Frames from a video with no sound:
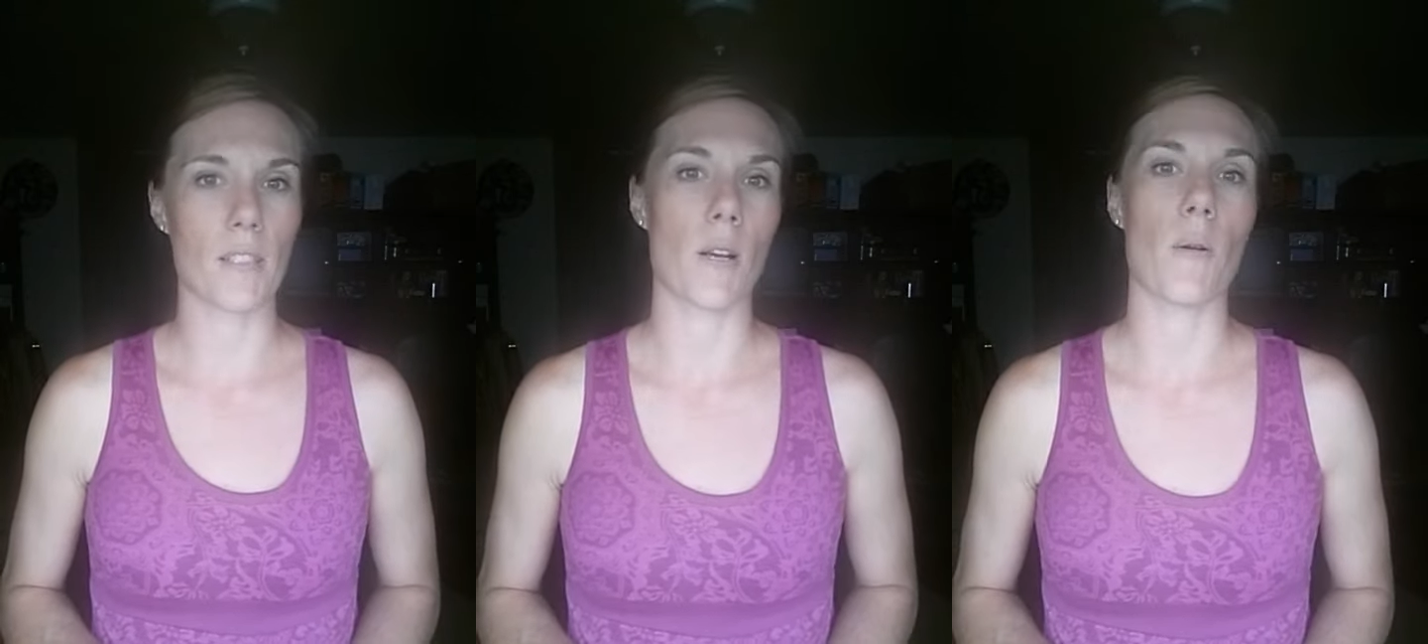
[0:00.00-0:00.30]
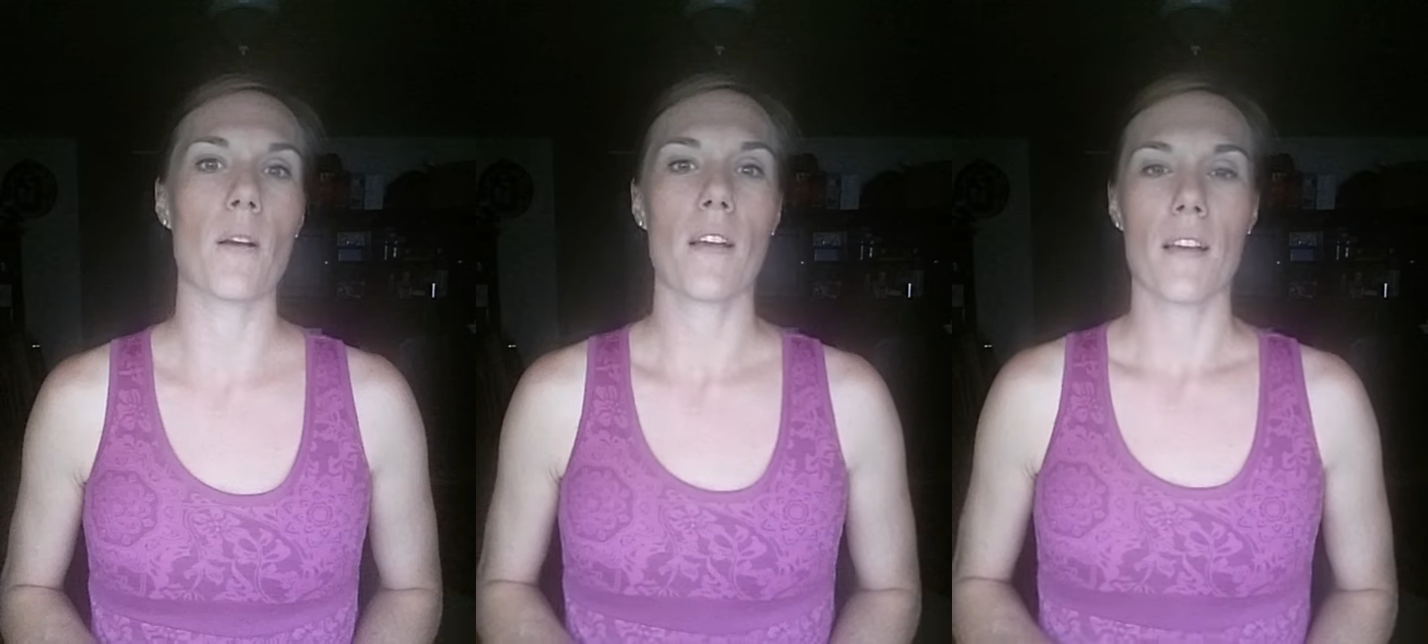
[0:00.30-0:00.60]

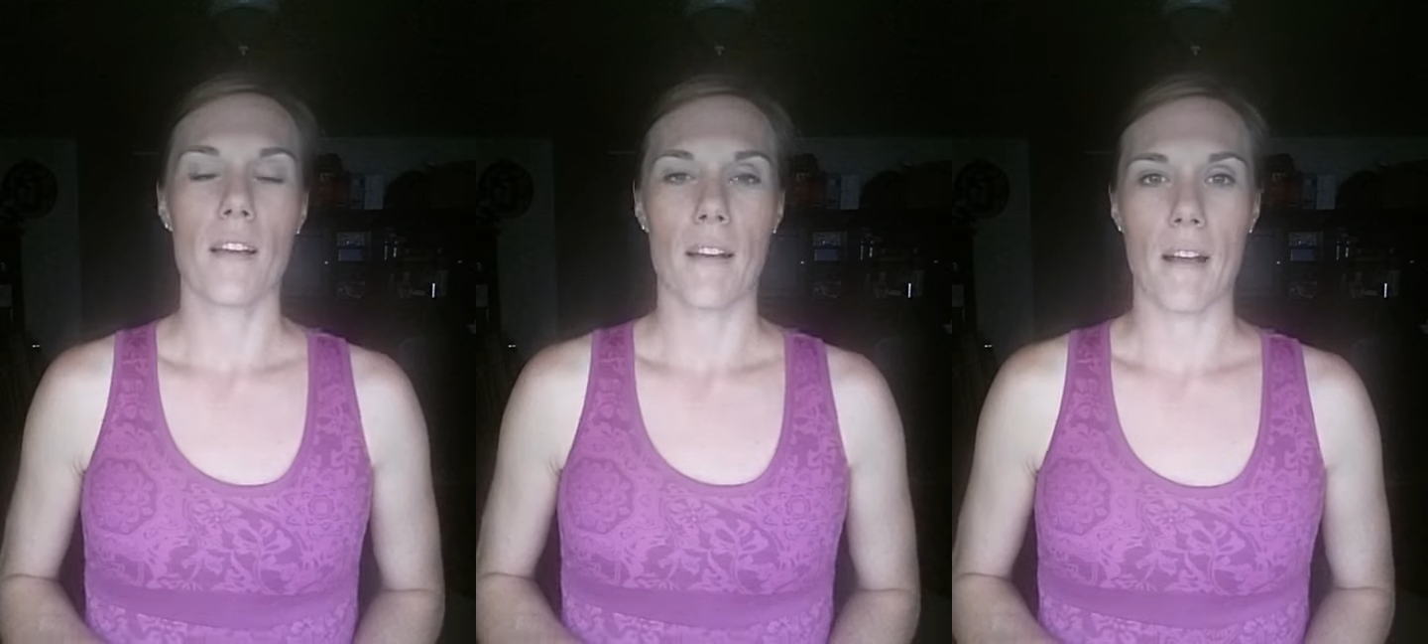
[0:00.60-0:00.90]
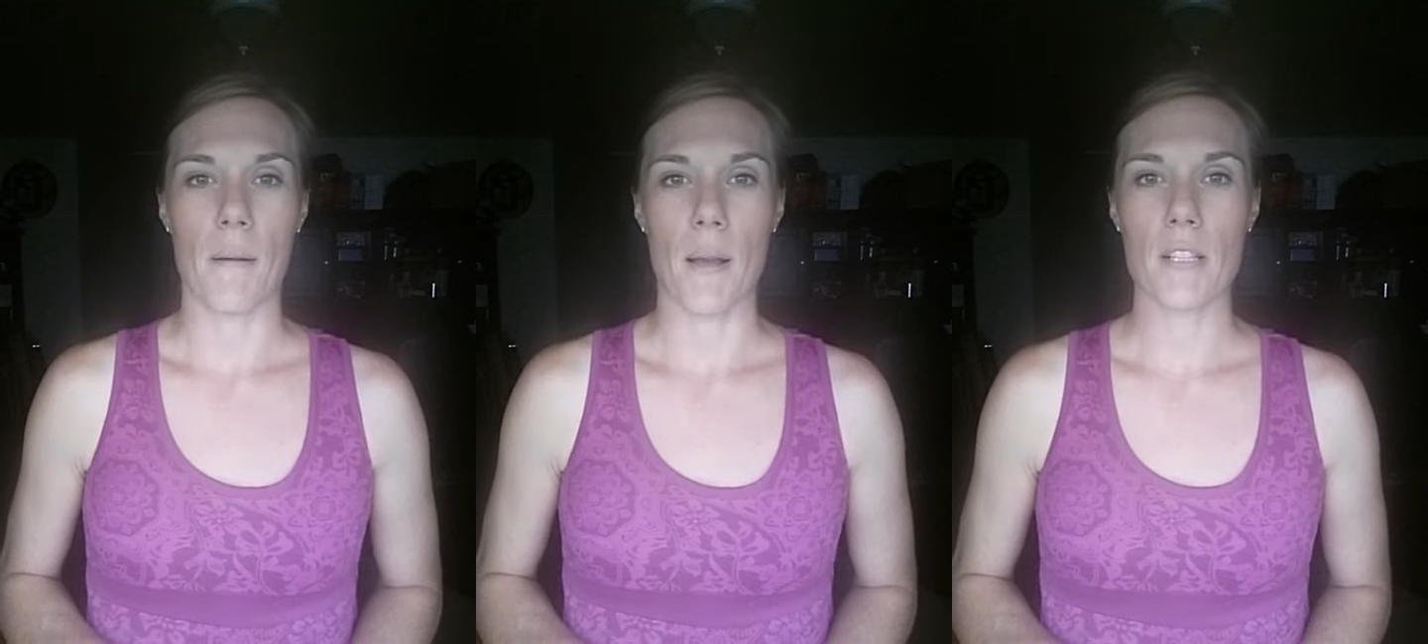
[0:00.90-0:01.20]
So
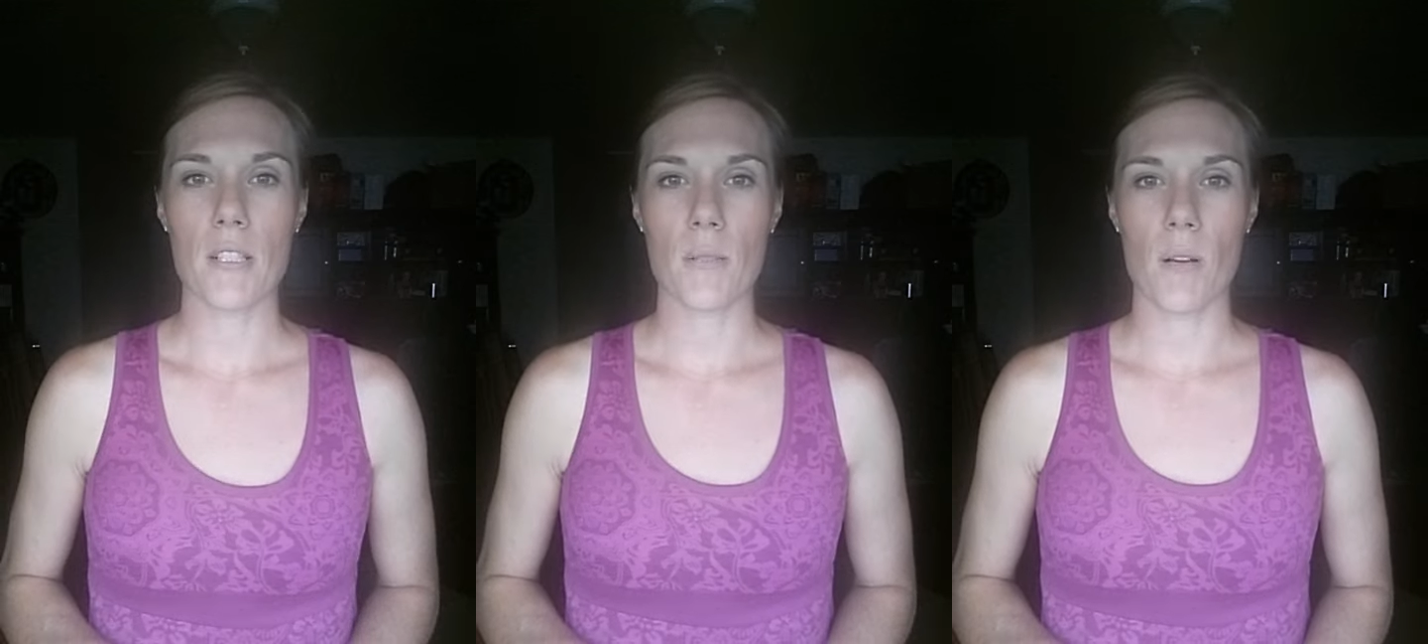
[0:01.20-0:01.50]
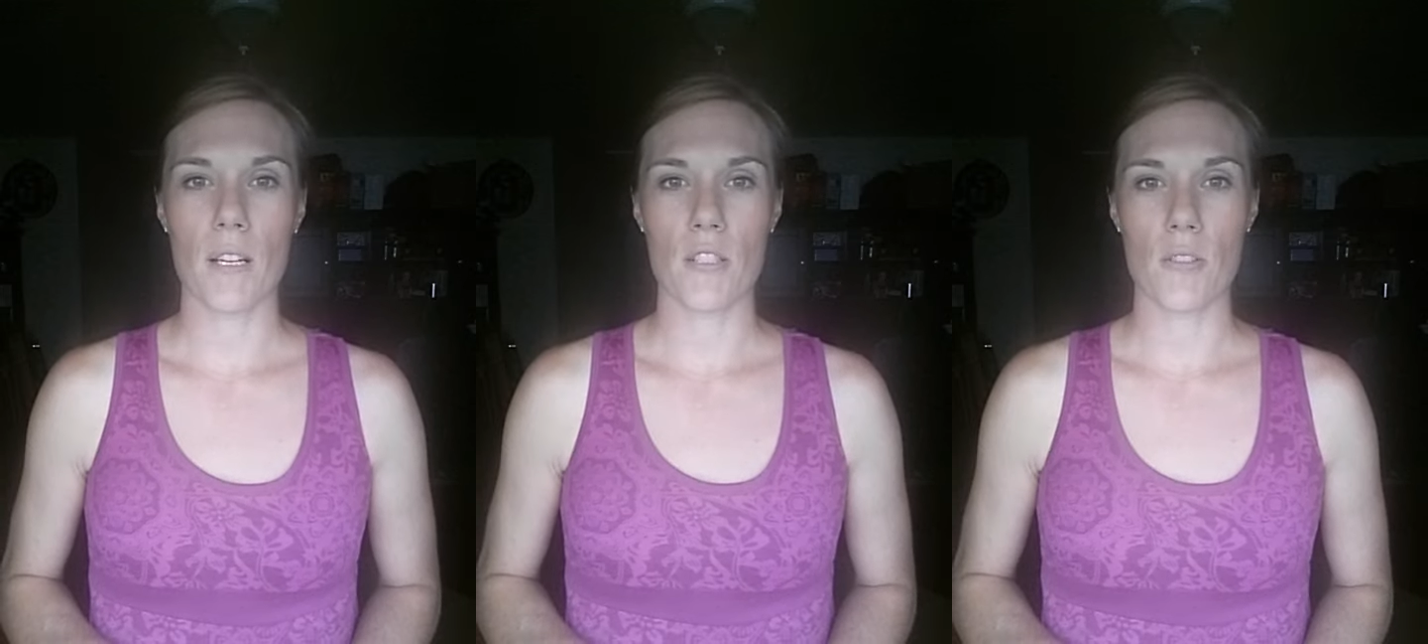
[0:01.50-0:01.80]
um, I just
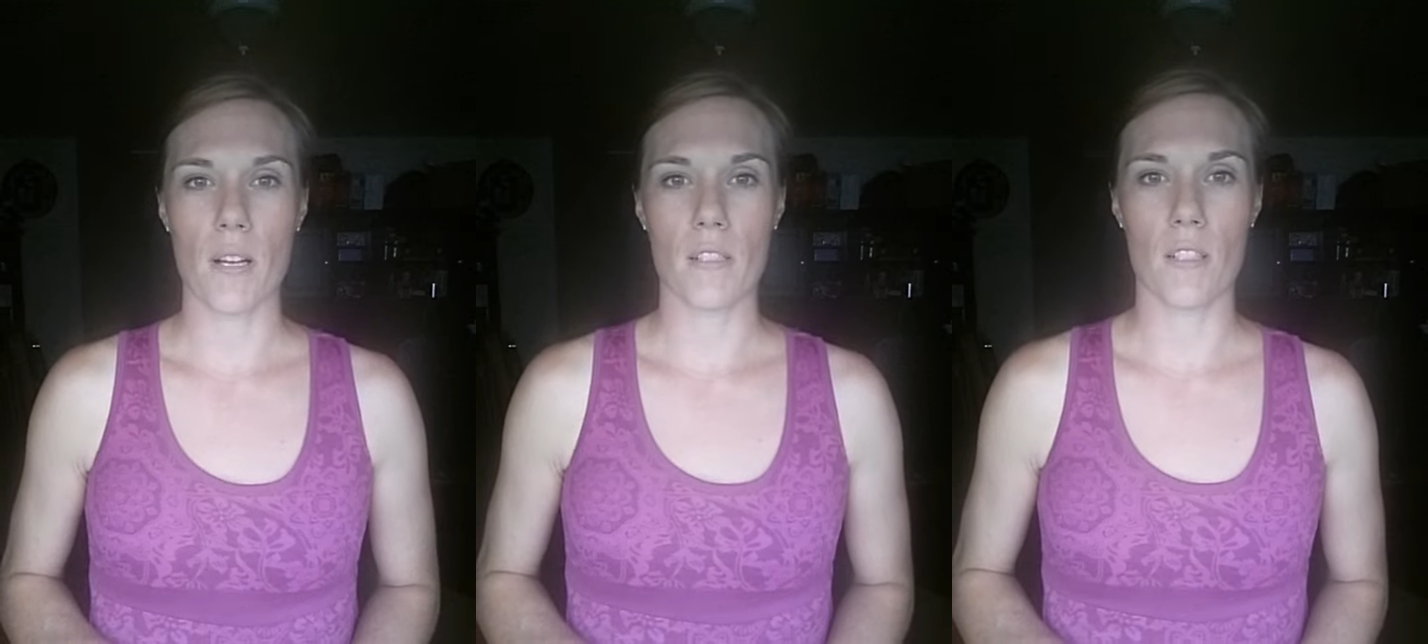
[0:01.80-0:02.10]
wanted you guys